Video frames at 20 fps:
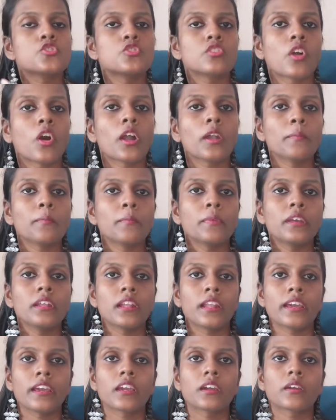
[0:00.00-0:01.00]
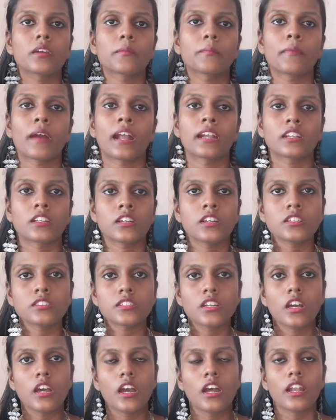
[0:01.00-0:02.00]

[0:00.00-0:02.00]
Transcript: should not be like matters